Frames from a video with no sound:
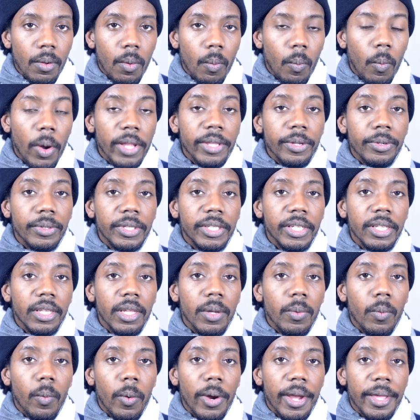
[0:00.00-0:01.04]
when you're
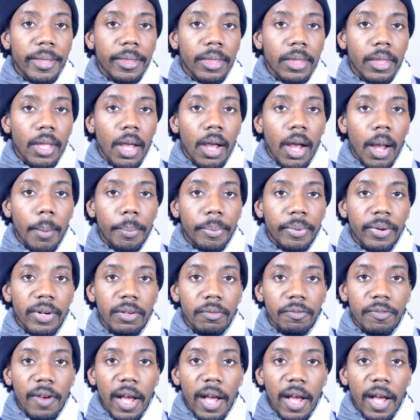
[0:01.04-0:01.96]
dealing with uh, print